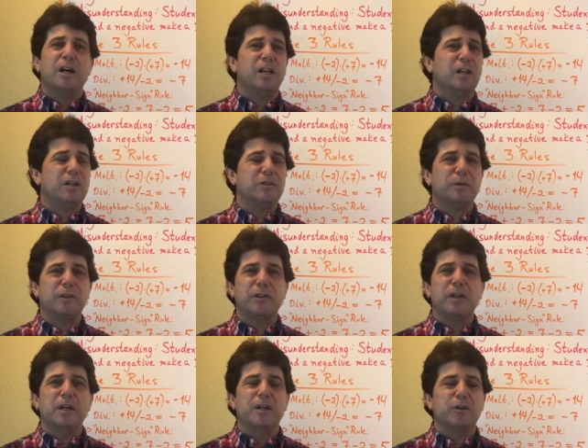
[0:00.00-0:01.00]
along with
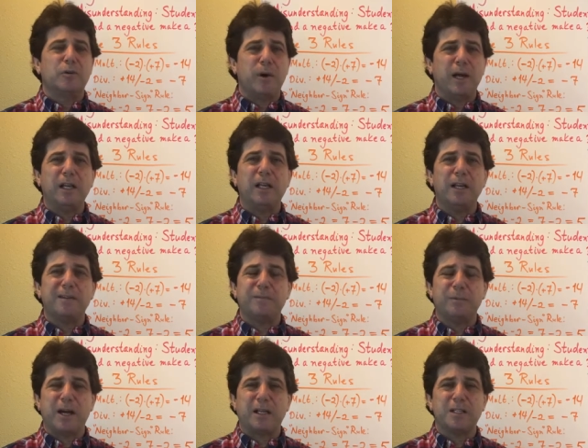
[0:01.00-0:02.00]
quite a lot of
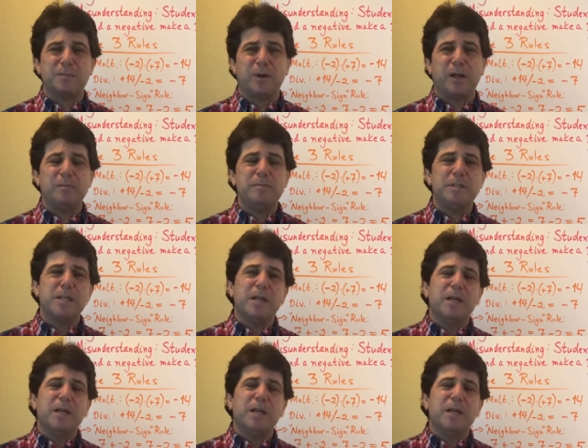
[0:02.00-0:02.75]
practice problems.